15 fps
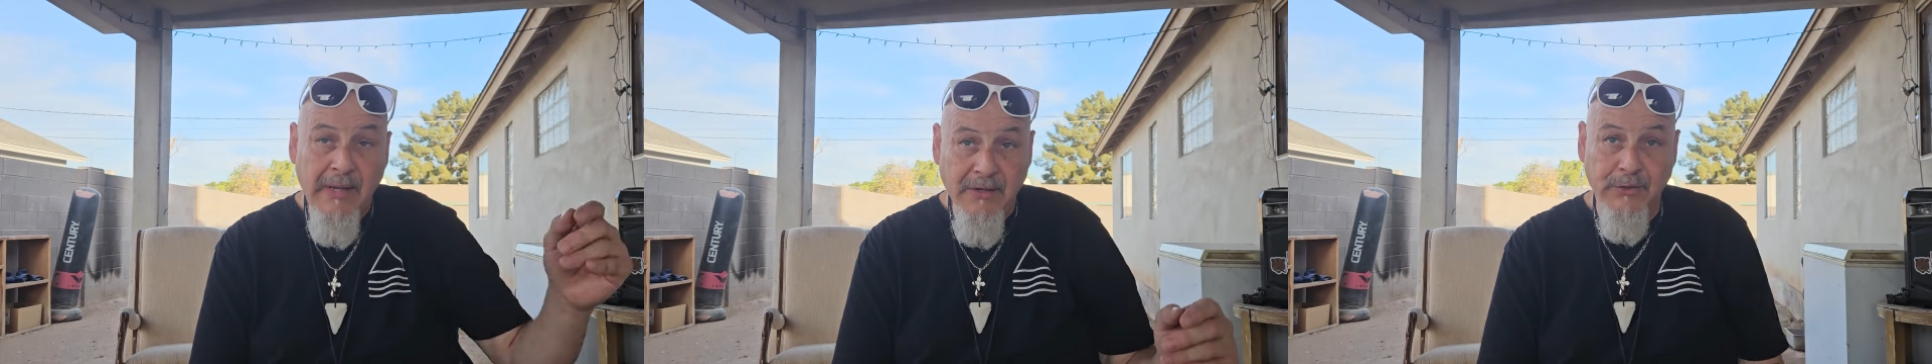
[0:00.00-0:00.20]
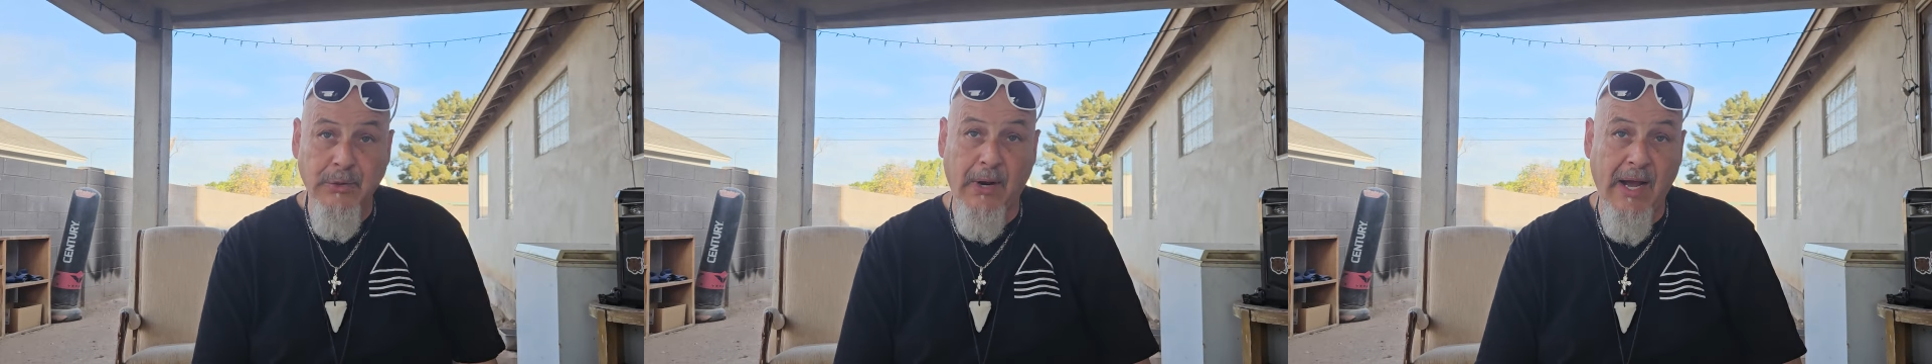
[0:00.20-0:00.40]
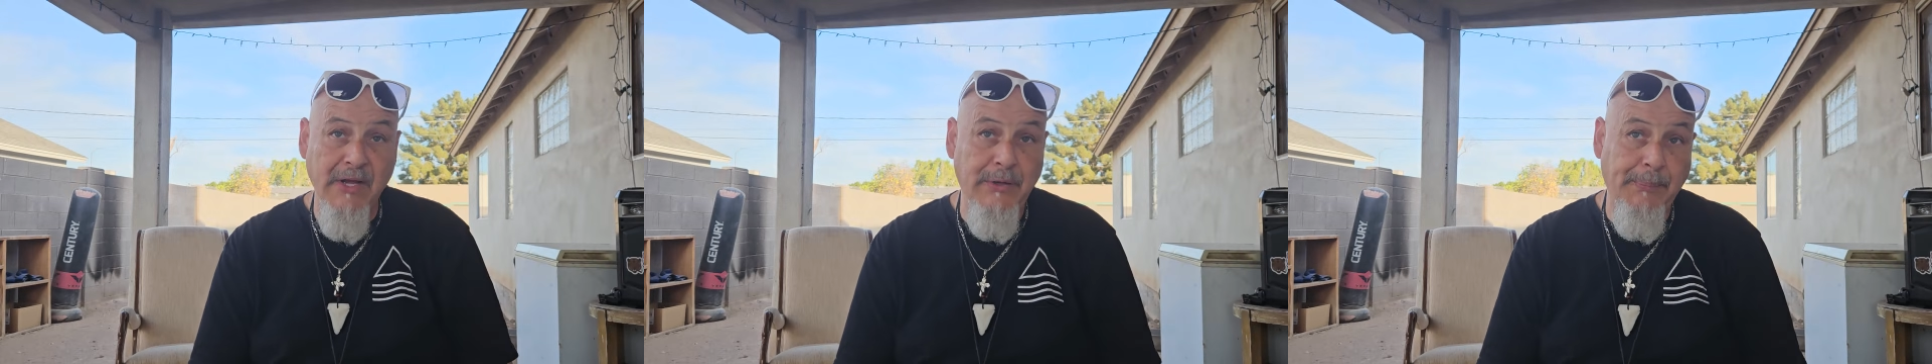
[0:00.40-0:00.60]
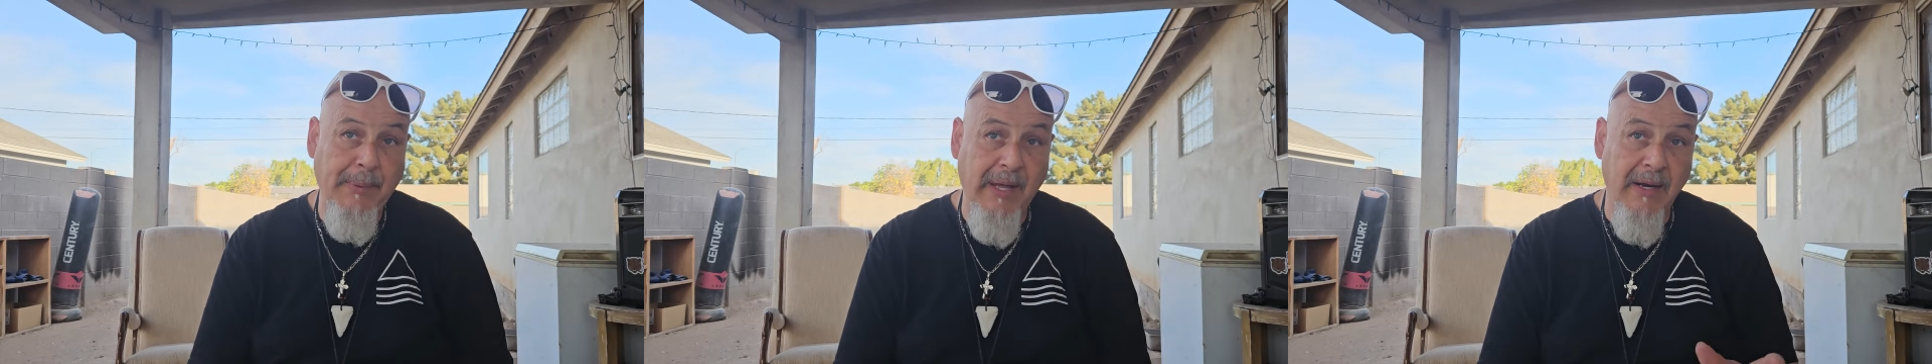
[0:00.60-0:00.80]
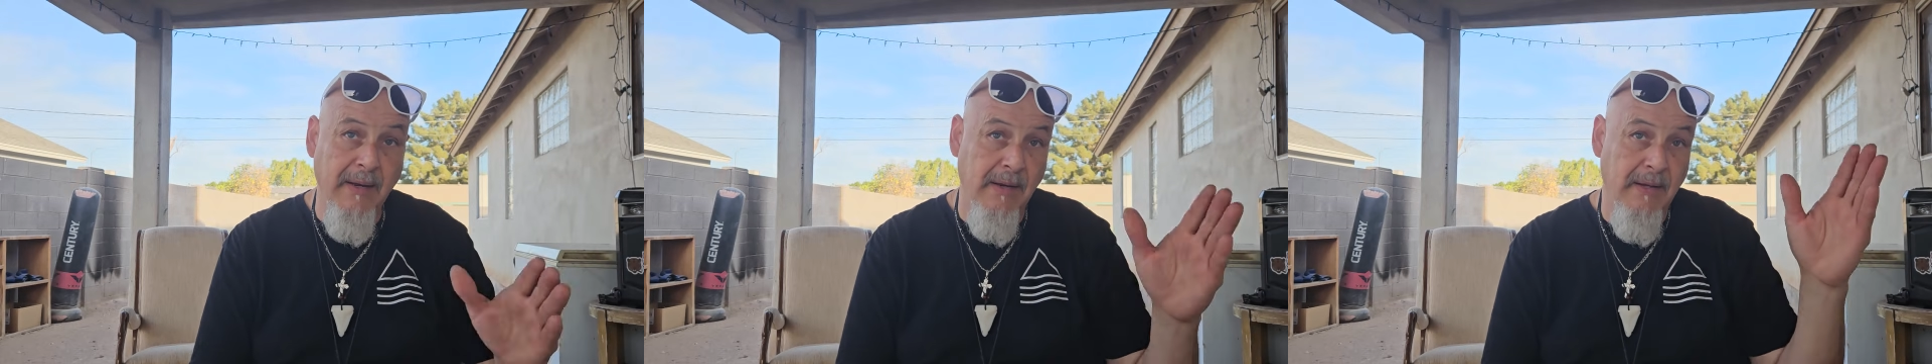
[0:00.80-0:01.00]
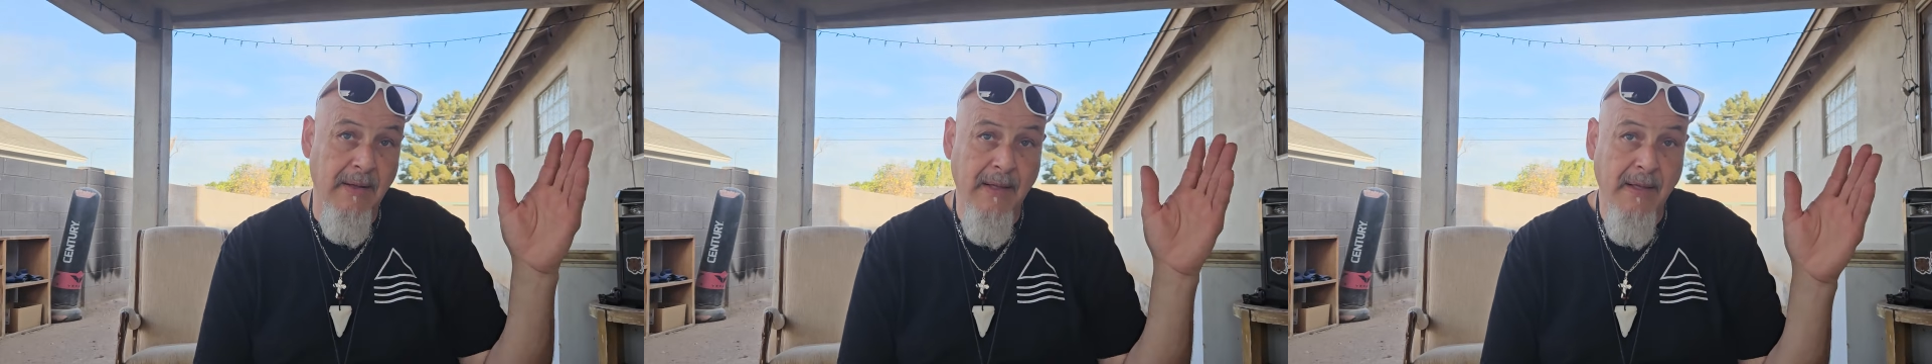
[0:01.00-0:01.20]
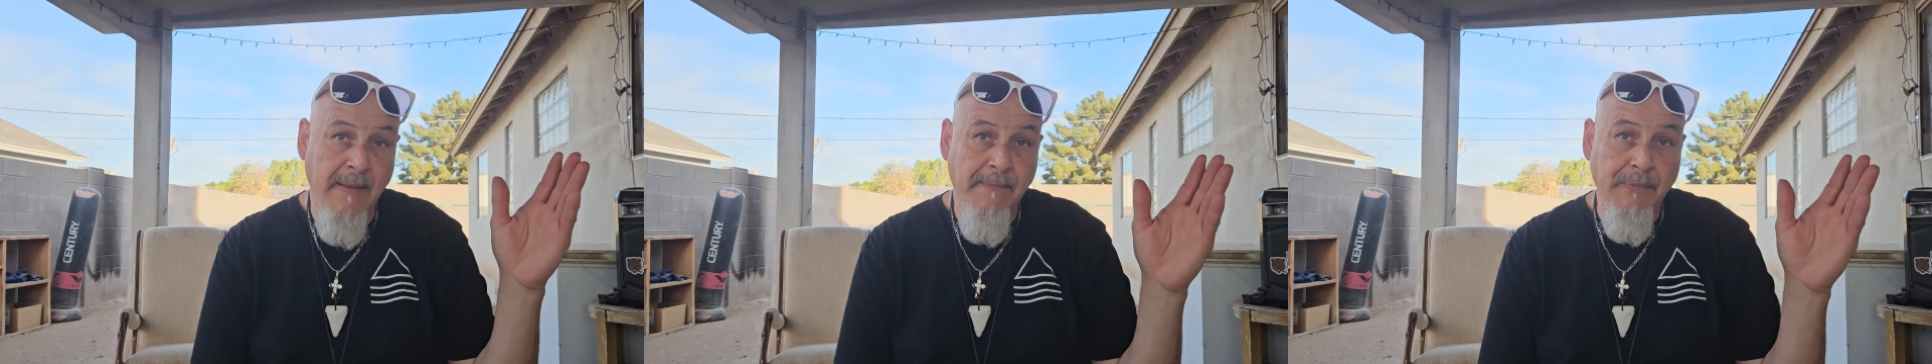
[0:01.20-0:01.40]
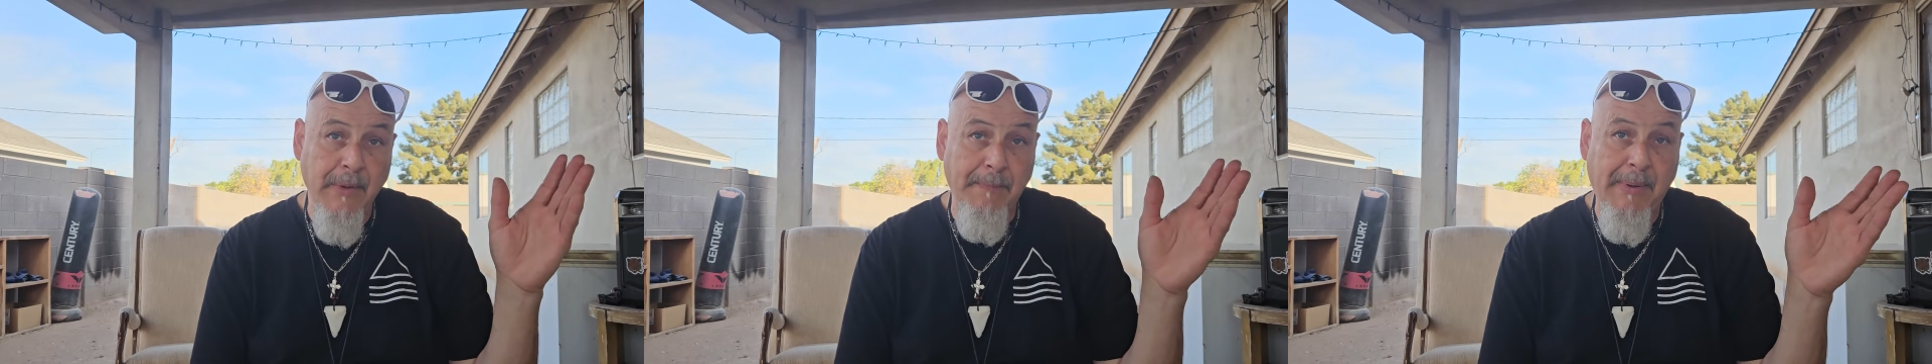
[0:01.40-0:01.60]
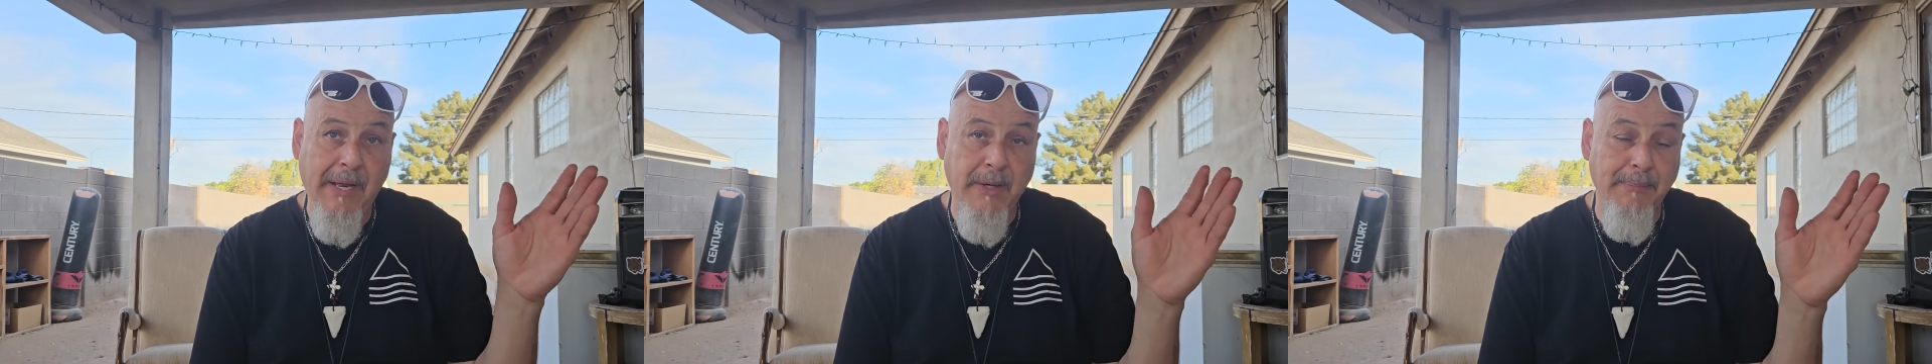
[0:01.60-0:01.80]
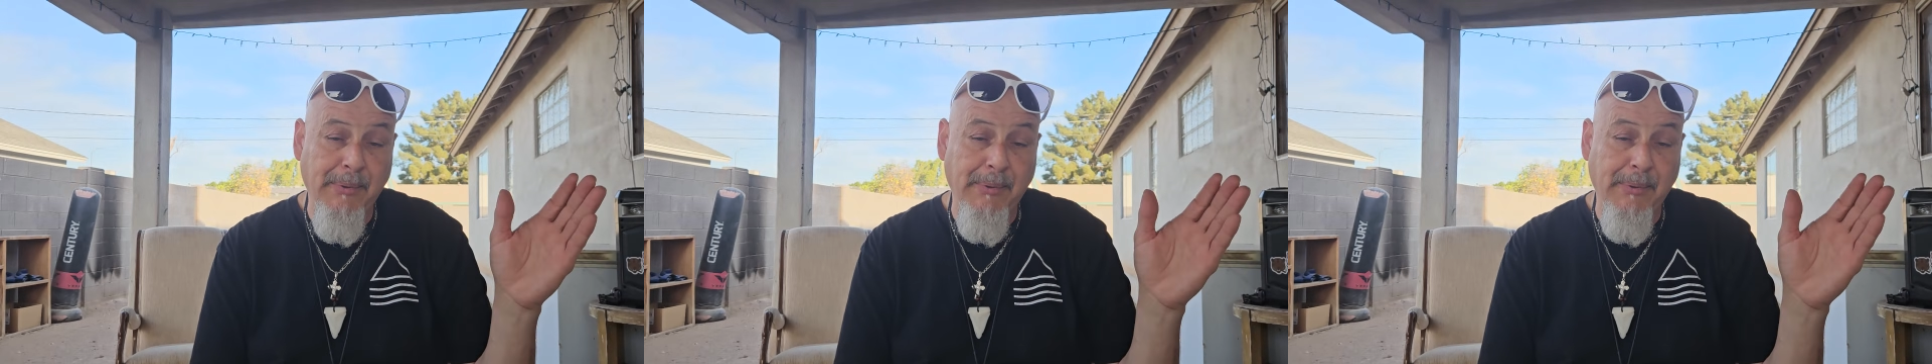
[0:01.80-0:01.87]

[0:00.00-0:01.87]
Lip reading: So I spent the better